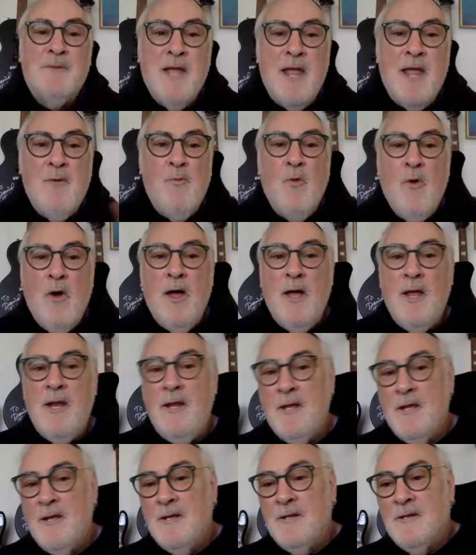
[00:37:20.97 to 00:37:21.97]
day
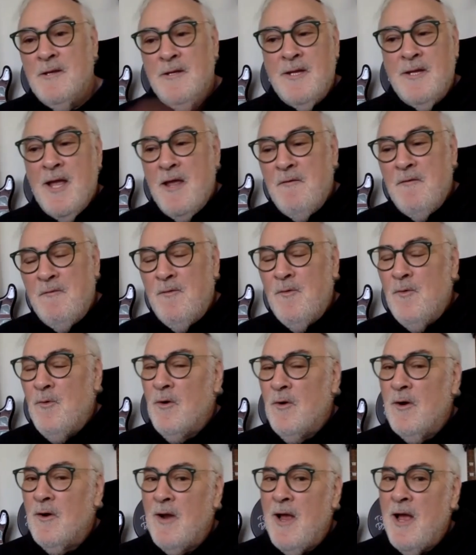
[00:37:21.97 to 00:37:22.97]
one to day
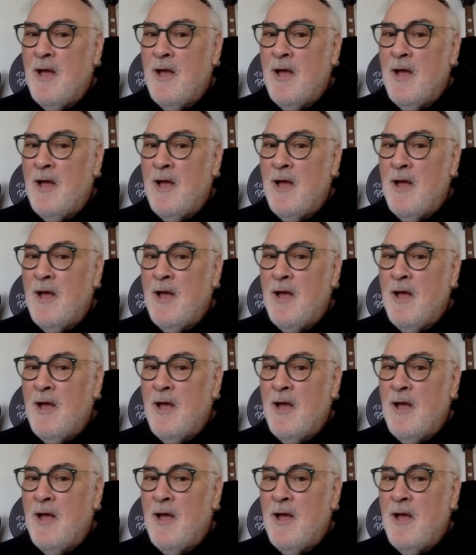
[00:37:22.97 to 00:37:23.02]
4.